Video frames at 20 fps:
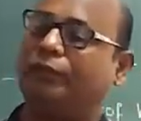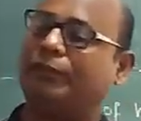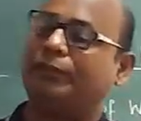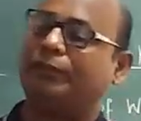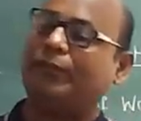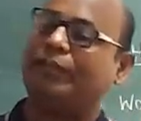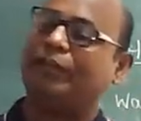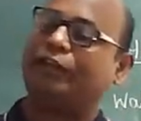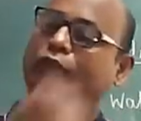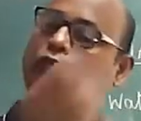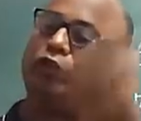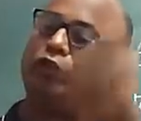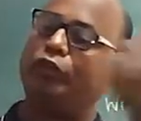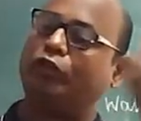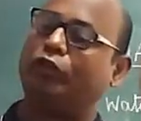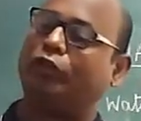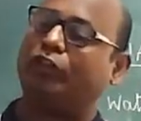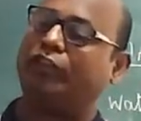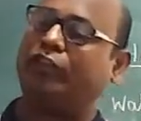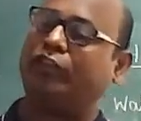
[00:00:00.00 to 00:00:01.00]

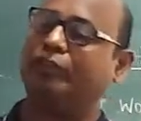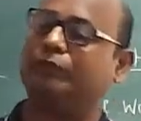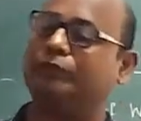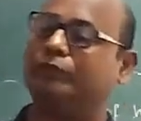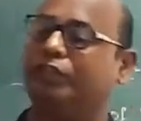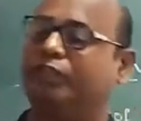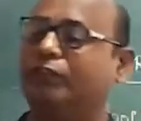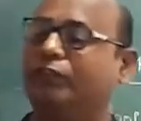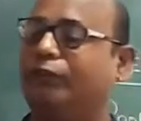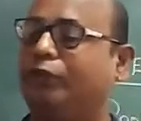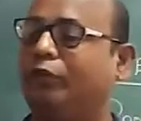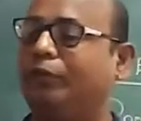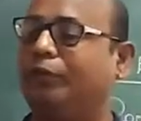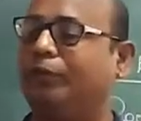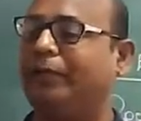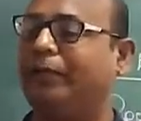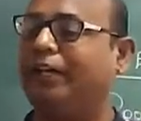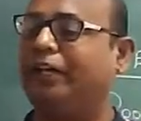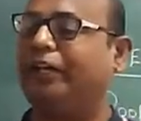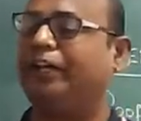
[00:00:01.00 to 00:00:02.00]

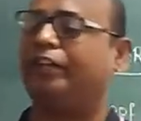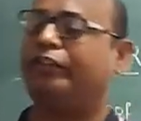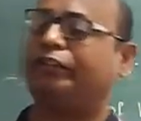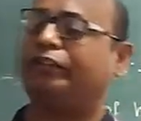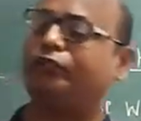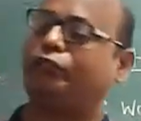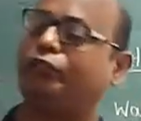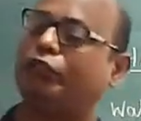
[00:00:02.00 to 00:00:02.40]
bank, and if you